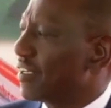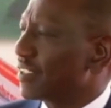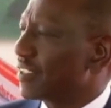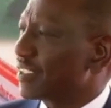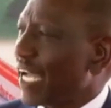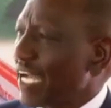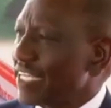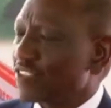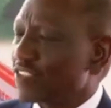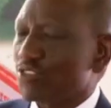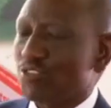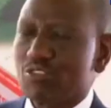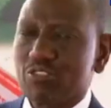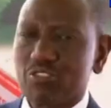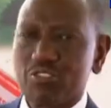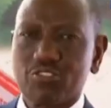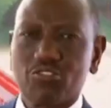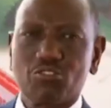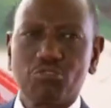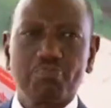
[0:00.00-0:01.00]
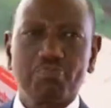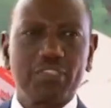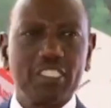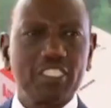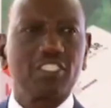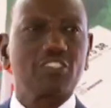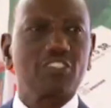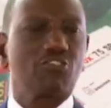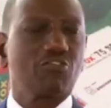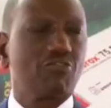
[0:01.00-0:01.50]
titles to
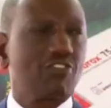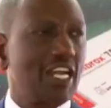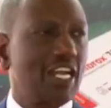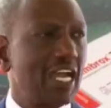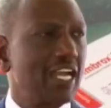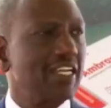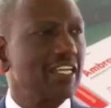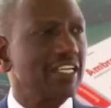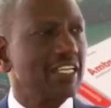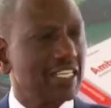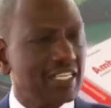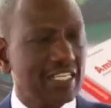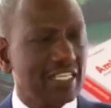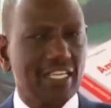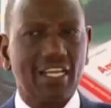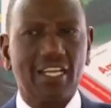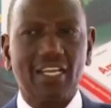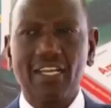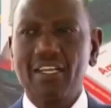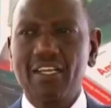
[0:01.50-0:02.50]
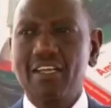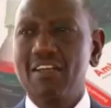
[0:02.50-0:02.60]
pieces of land here